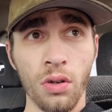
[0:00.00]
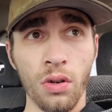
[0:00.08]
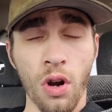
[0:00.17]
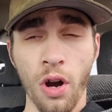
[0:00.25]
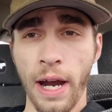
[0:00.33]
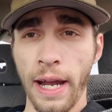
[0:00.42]

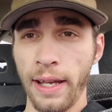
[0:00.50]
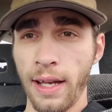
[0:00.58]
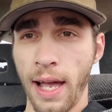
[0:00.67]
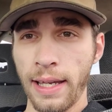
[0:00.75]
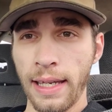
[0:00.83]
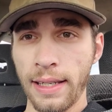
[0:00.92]
All right,
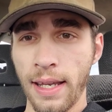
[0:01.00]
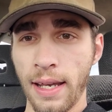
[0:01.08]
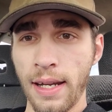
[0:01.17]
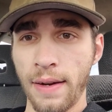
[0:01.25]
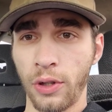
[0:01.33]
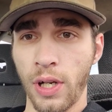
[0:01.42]
I guess I
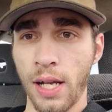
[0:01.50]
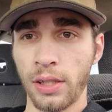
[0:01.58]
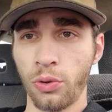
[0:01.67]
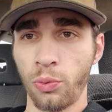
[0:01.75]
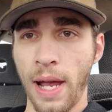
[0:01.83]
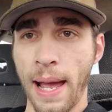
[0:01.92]
never got
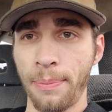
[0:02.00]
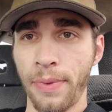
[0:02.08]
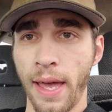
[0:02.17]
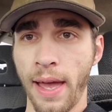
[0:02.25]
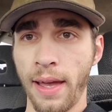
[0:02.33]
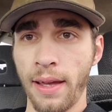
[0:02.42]
to wrap
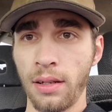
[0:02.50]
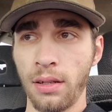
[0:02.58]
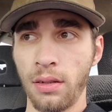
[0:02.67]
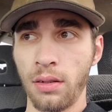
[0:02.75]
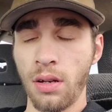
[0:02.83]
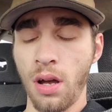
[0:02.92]
that
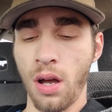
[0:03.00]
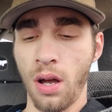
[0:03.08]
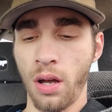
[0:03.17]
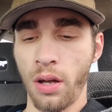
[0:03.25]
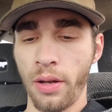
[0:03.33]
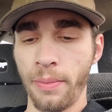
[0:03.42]

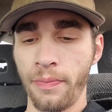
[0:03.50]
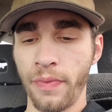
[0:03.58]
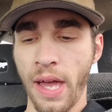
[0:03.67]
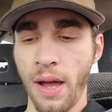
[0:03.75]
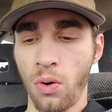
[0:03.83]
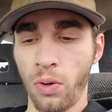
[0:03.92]
uh,
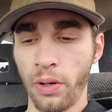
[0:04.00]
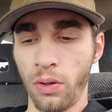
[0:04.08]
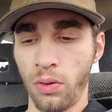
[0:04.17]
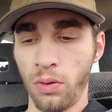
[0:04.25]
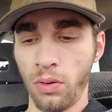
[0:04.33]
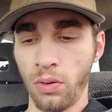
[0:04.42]
that
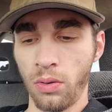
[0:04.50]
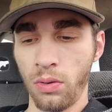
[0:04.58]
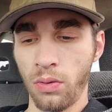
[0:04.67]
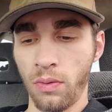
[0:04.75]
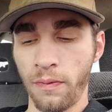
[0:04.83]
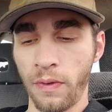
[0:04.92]
oil
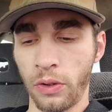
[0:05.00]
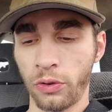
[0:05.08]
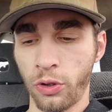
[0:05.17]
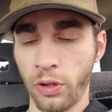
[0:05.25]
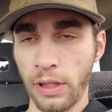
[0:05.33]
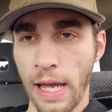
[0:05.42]

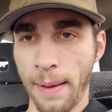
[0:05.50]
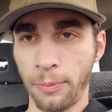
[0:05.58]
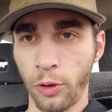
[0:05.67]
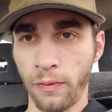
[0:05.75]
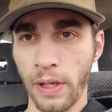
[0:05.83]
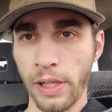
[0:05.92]
filter
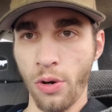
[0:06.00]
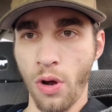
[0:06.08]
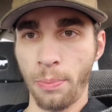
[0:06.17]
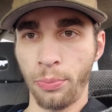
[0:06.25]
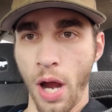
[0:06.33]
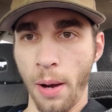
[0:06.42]
adapter video
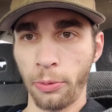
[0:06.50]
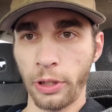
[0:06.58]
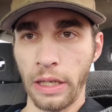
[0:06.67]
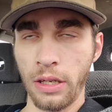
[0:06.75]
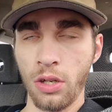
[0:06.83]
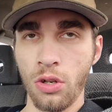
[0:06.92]
up
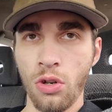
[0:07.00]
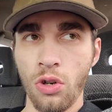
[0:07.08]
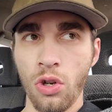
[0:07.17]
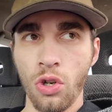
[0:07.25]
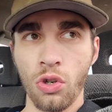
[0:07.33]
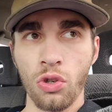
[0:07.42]
properly.
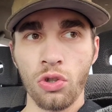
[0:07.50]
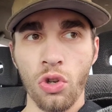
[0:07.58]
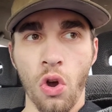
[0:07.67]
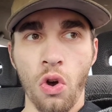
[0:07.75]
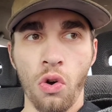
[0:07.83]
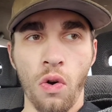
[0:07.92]

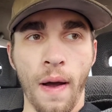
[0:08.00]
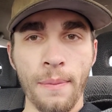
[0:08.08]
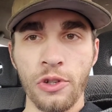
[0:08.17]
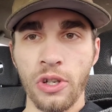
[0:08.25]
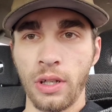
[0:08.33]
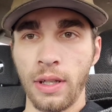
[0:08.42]
So I'm
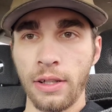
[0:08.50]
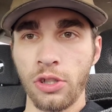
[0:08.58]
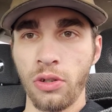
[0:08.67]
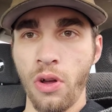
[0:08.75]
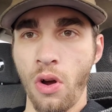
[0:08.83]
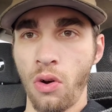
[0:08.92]
just gonna let you
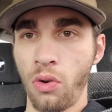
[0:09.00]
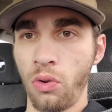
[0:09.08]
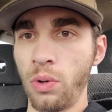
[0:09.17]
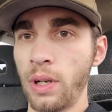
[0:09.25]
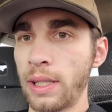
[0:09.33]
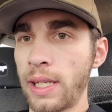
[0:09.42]
know,
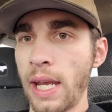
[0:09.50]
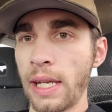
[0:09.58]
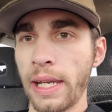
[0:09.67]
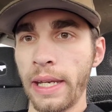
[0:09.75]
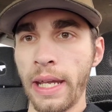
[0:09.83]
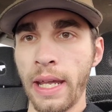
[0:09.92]

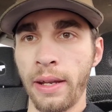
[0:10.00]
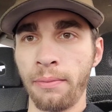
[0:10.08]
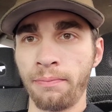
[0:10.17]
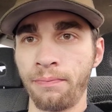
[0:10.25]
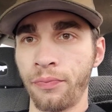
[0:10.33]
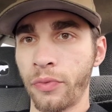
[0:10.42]
getting it in